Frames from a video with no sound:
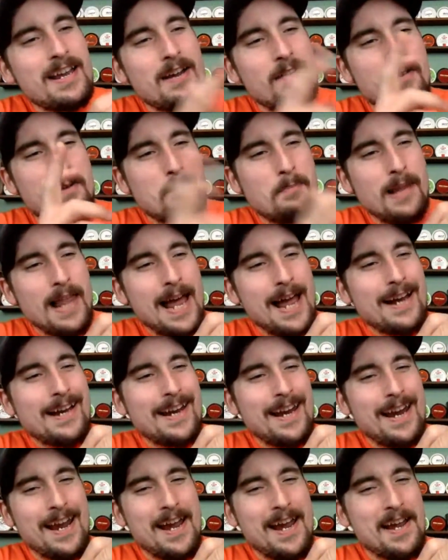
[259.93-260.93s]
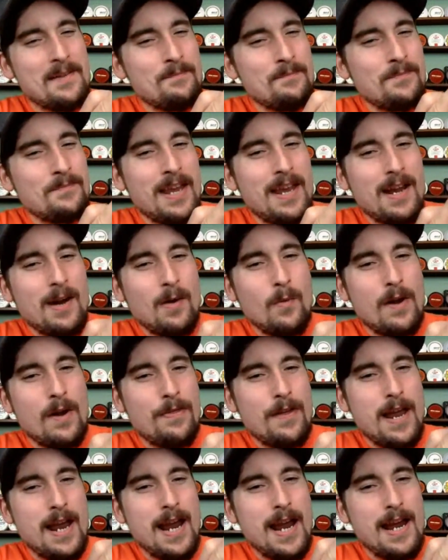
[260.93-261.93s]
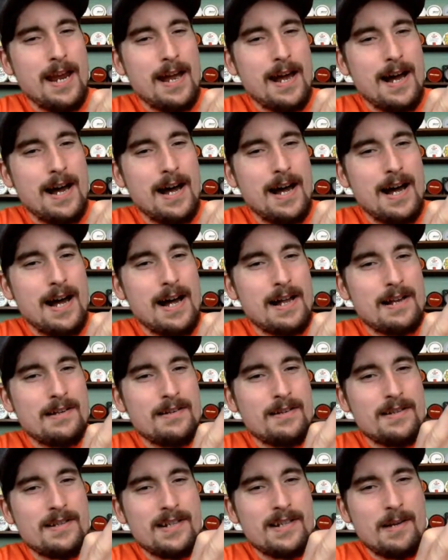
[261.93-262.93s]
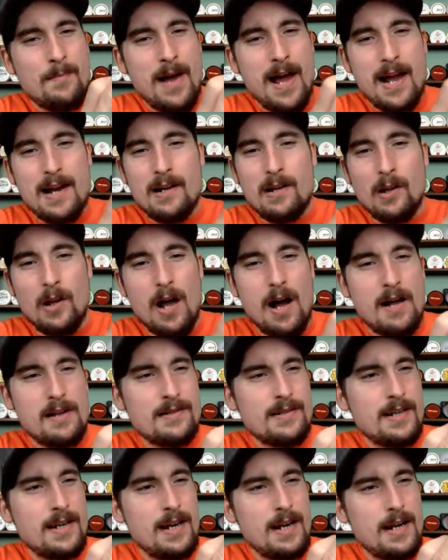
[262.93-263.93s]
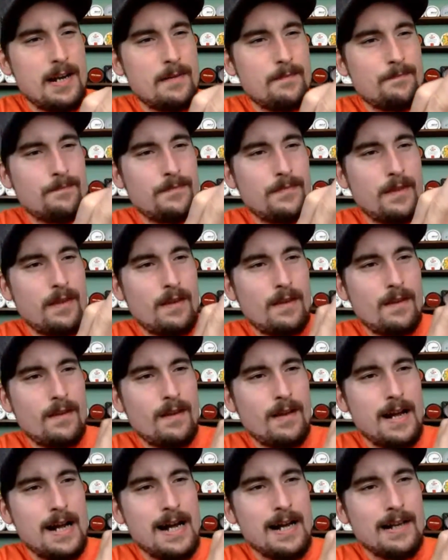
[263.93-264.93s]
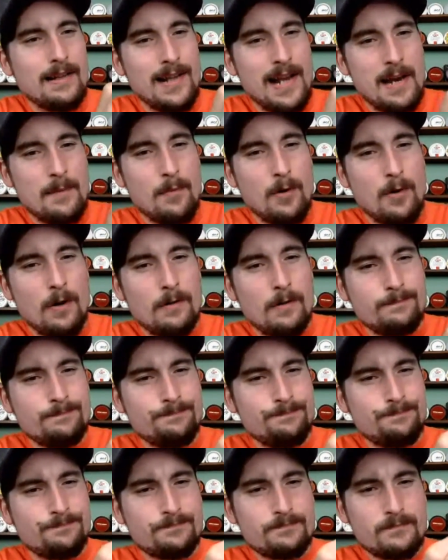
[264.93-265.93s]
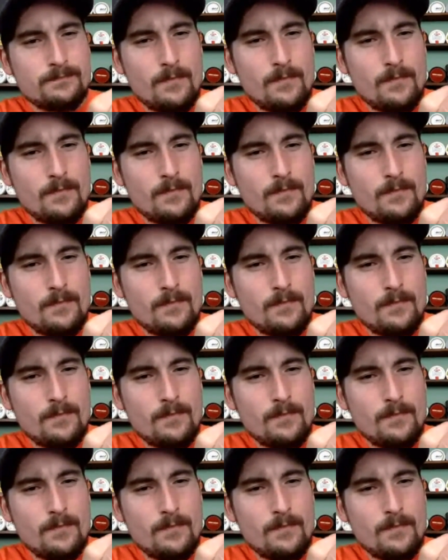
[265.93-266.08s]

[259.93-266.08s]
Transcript: You have the black can with a semi-glossy label,